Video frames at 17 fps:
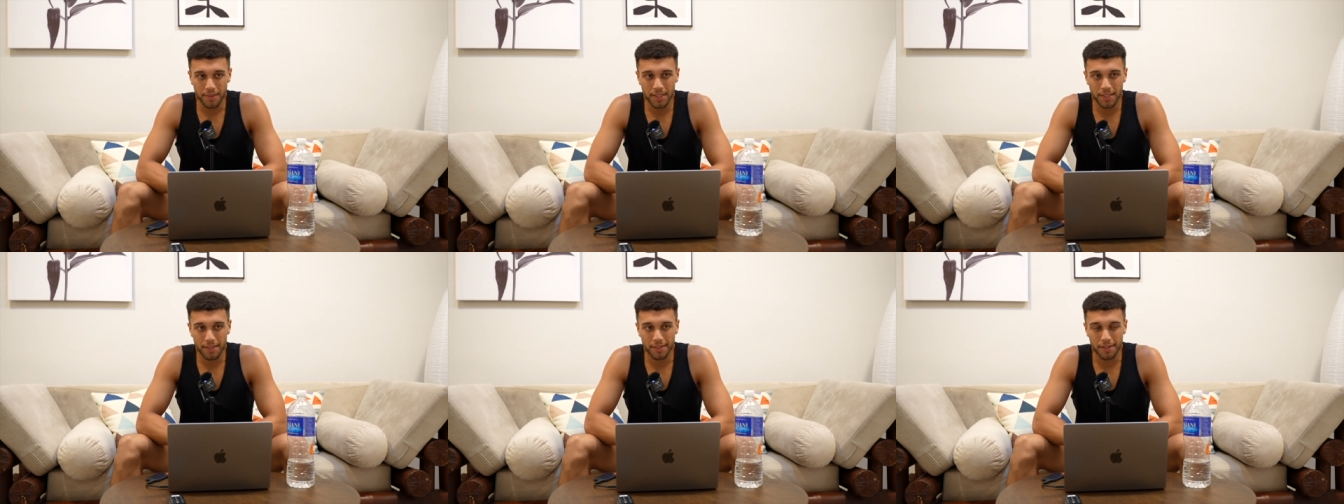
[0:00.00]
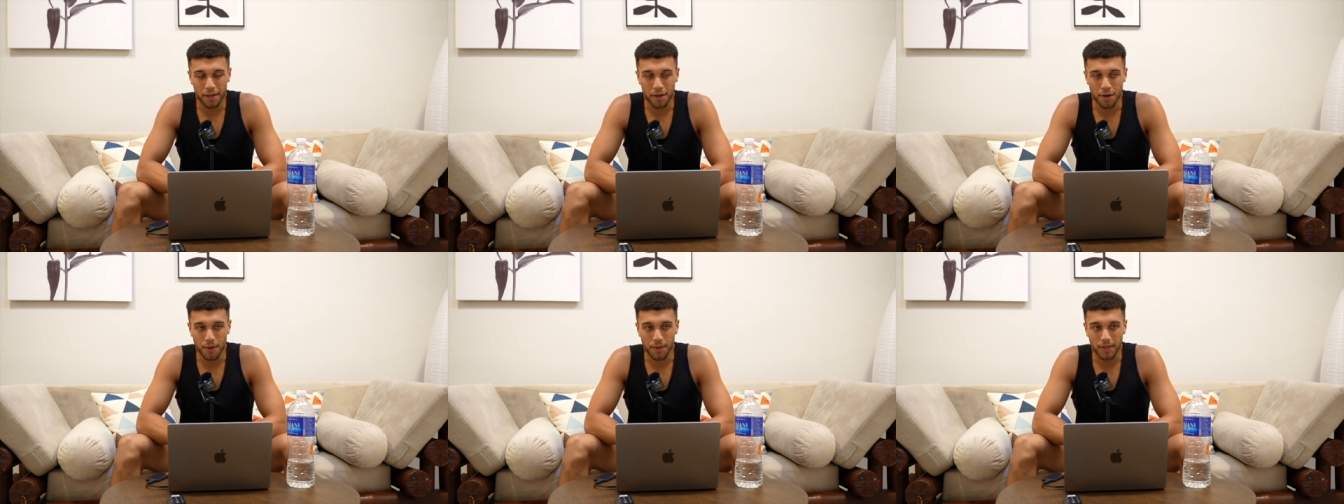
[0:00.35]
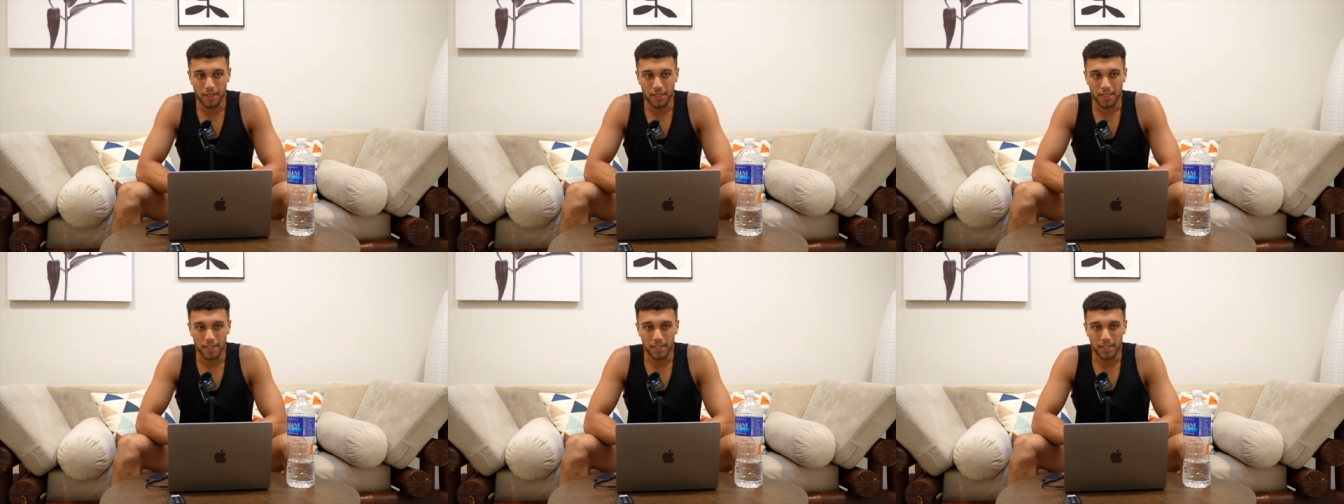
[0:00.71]
So,
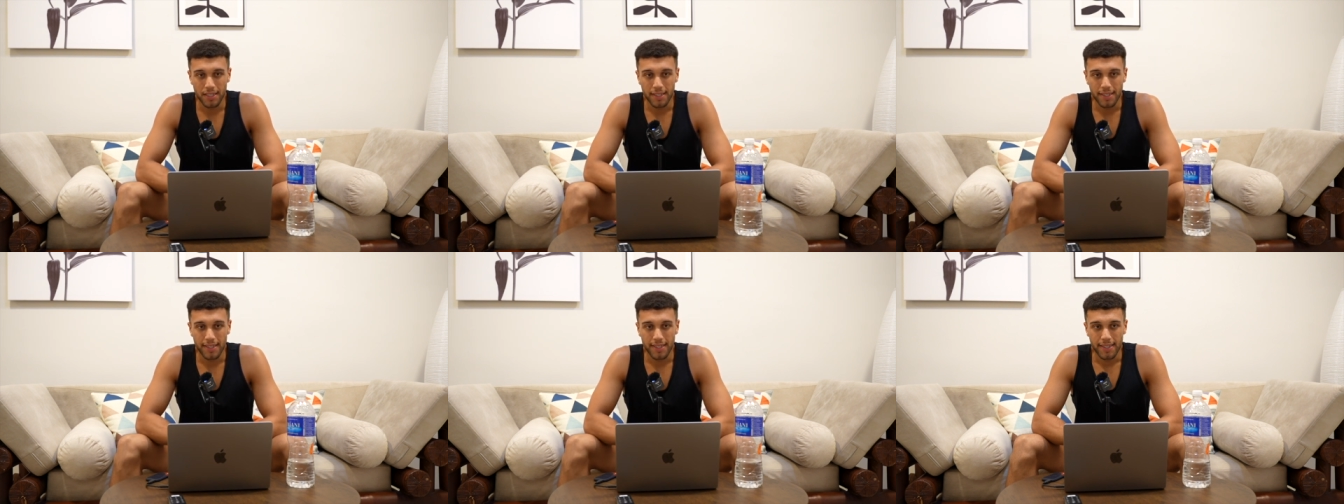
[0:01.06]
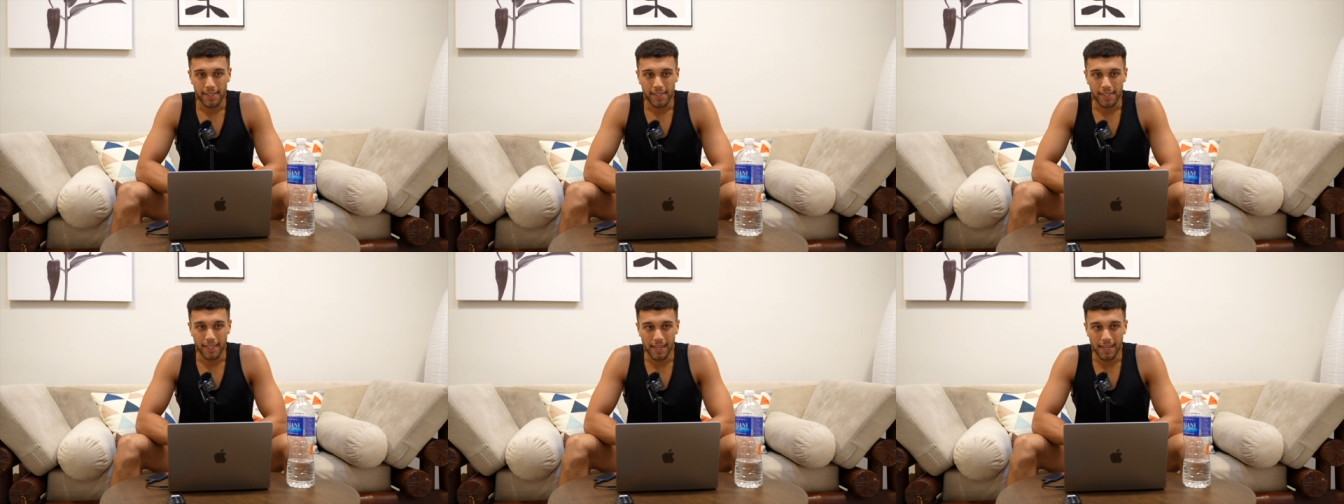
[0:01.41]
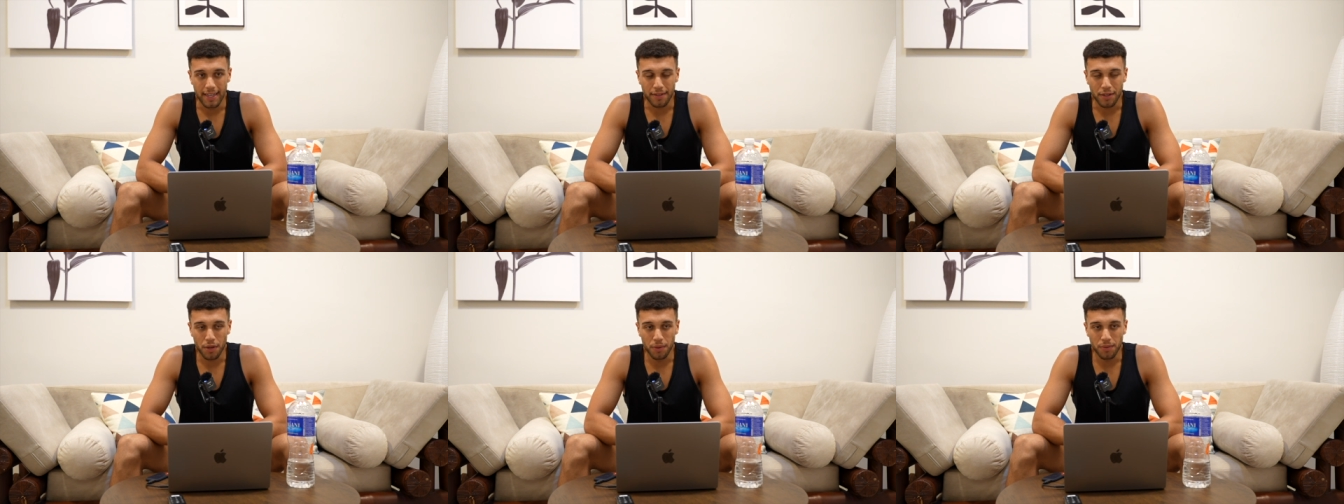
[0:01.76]
yeah,
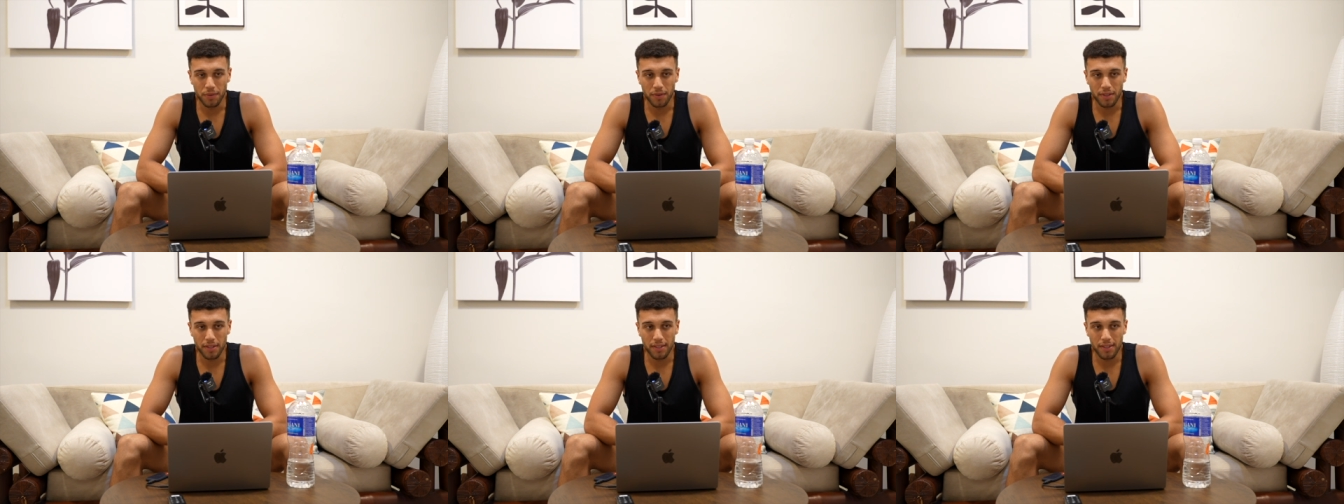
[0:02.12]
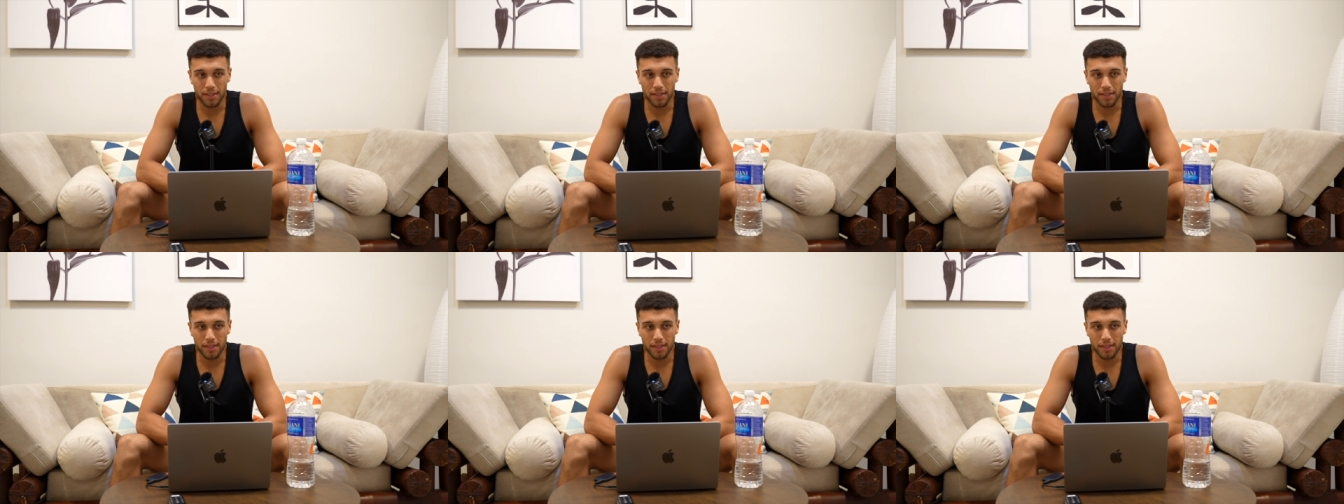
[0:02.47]
don't